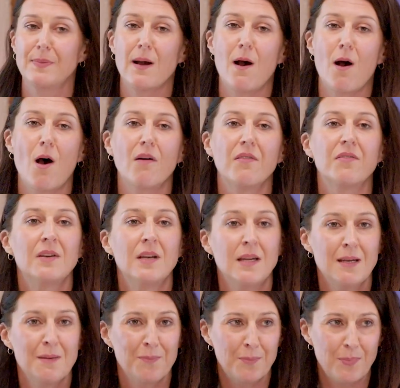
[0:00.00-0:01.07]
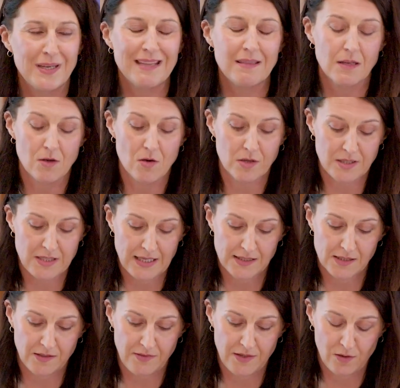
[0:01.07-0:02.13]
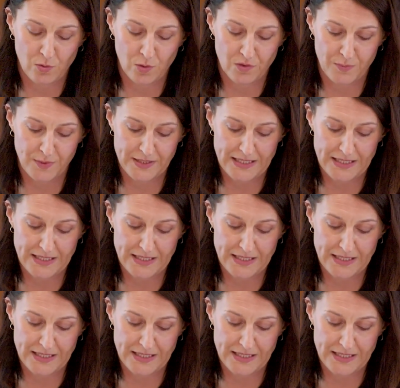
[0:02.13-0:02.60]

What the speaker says: behalf, but in the context of the Court of